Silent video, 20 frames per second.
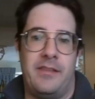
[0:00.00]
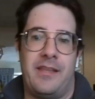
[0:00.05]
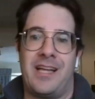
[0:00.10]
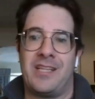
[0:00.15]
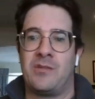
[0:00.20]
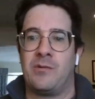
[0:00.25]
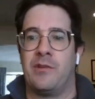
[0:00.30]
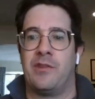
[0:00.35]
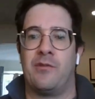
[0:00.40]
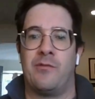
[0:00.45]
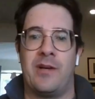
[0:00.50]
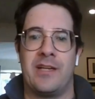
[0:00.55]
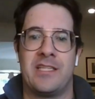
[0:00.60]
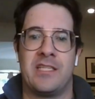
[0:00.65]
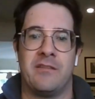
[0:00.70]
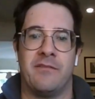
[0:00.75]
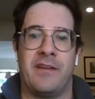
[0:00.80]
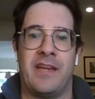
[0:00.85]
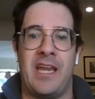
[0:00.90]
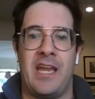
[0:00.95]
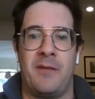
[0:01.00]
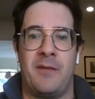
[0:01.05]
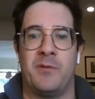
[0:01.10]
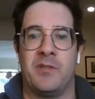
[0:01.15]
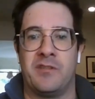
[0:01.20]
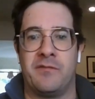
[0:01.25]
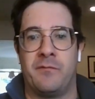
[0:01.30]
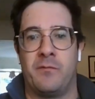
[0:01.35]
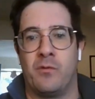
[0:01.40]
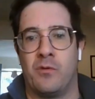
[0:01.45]
And that's what the rest of
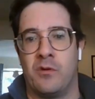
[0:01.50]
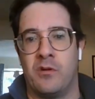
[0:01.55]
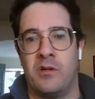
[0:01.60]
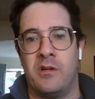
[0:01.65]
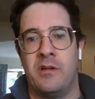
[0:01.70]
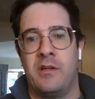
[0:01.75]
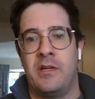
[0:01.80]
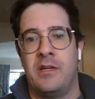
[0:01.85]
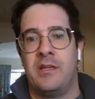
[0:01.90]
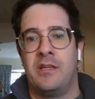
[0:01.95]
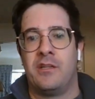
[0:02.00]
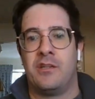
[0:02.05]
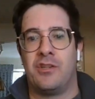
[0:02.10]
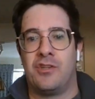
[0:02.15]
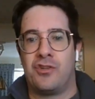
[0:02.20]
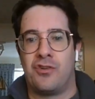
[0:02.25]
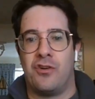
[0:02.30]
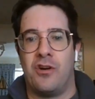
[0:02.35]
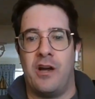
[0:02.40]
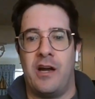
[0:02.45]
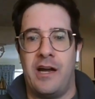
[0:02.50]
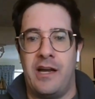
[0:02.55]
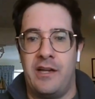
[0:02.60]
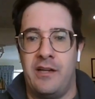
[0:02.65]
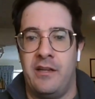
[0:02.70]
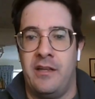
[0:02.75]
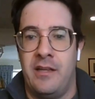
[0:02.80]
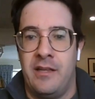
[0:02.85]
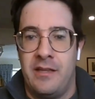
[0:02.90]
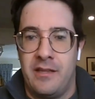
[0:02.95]
camp is for, to
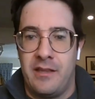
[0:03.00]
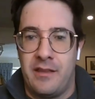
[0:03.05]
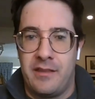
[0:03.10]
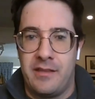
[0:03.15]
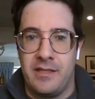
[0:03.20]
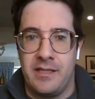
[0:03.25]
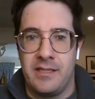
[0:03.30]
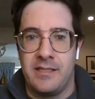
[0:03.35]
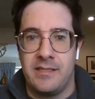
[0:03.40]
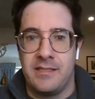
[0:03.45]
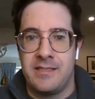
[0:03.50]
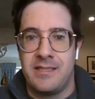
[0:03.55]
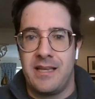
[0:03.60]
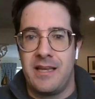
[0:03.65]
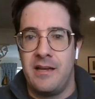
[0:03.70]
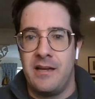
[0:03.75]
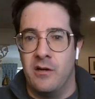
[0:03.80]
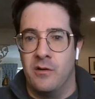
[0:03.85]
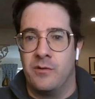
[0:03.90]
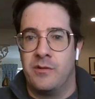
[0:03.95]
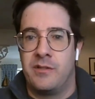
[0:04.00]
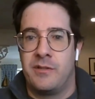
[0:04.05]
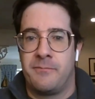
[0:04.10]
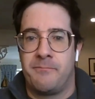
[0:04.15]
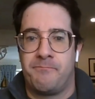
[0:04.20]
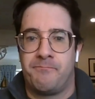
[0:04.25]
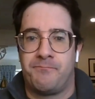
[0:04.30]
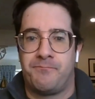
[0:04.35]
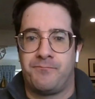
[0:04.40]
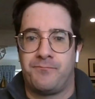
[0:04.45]
try things out.